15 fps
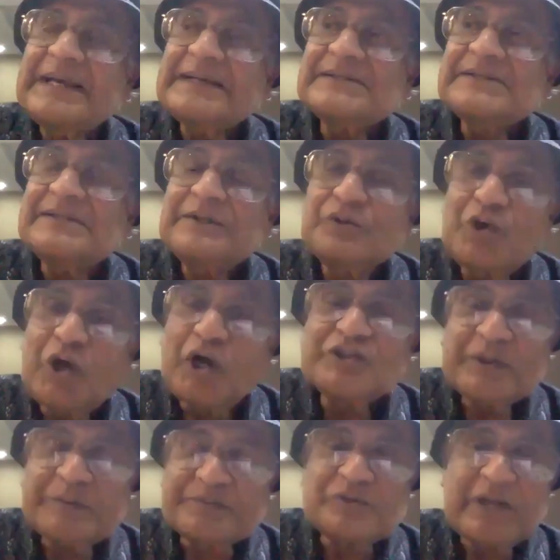takes a
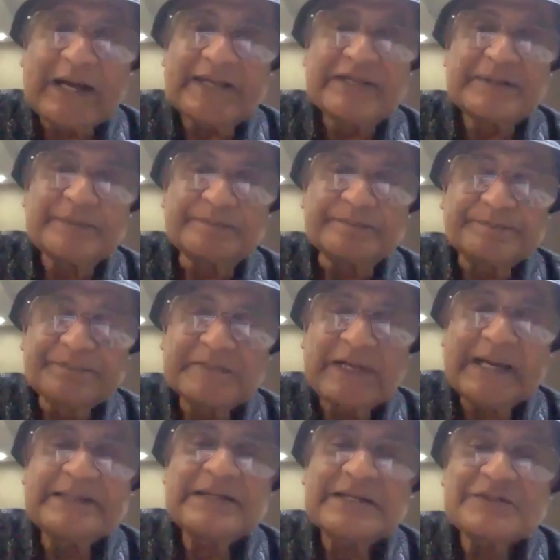lot of time.
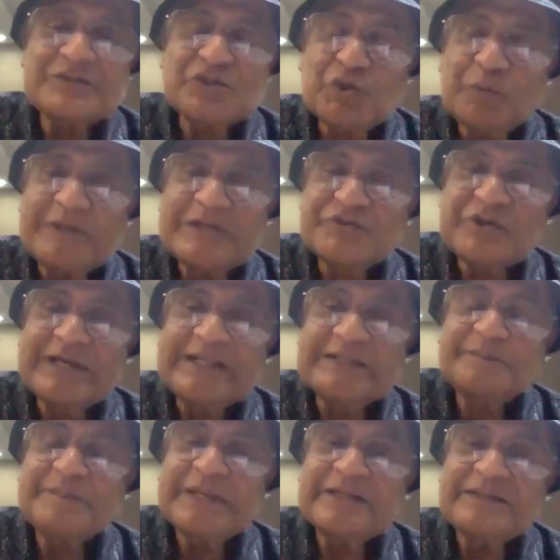I had so much
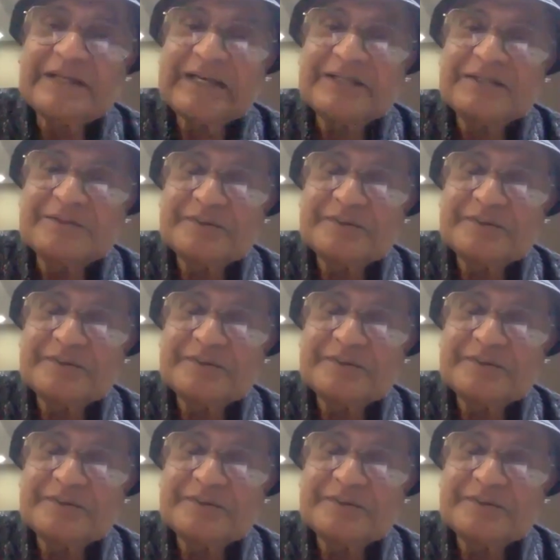help, and